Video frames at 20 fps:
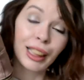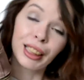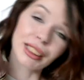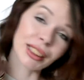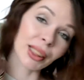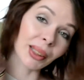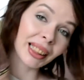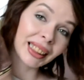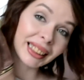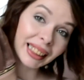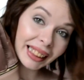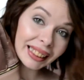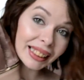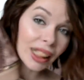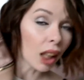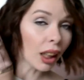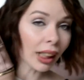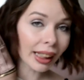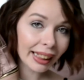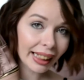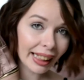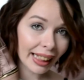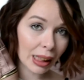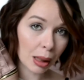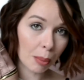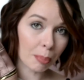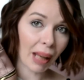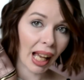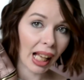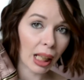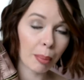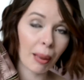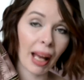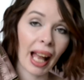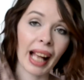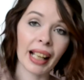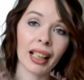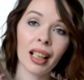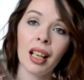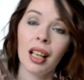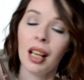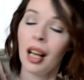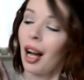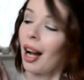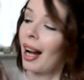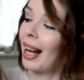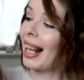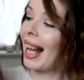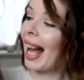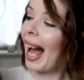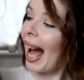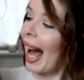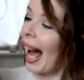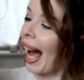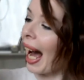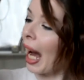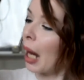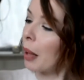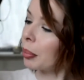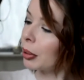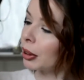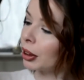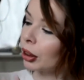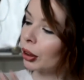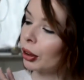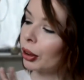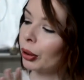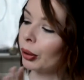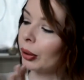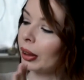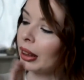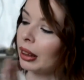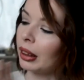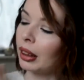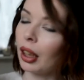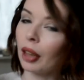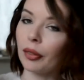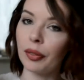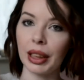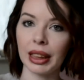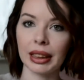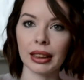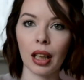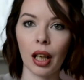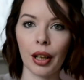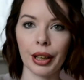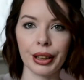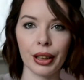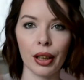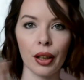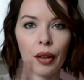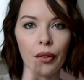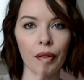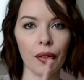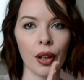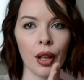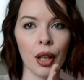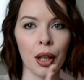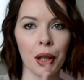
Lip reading: So it's a tiny backpack. I absolutely love this kind of